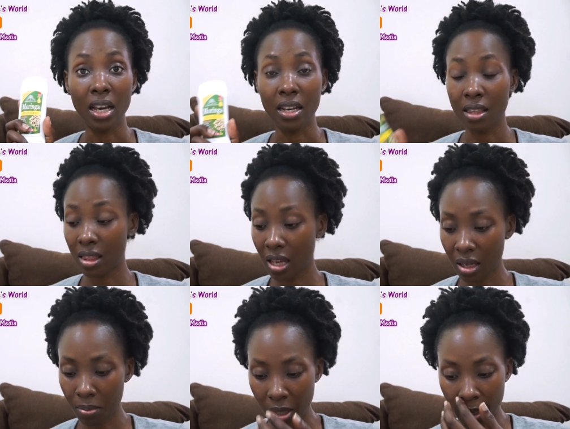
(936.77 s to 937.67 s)
anything
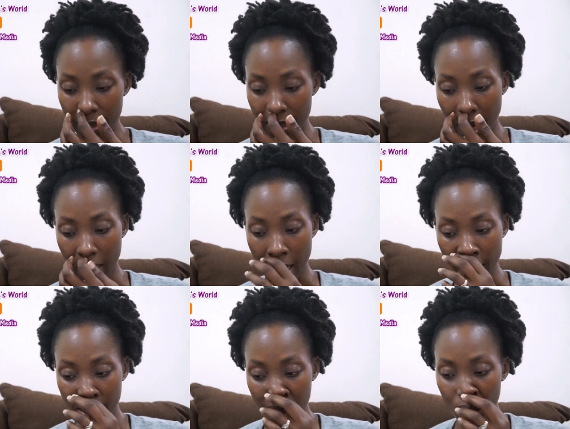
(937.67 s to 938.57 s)
because I
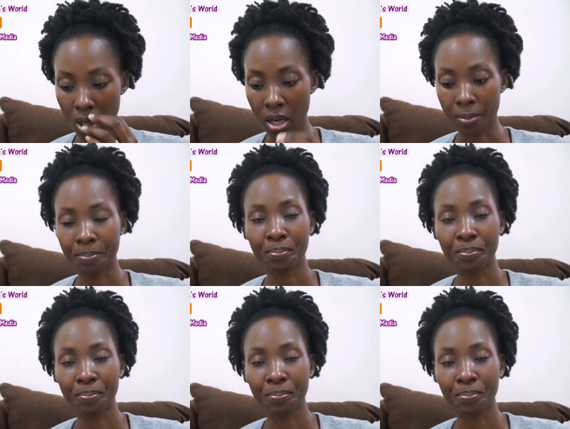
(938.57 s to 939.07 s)
like to um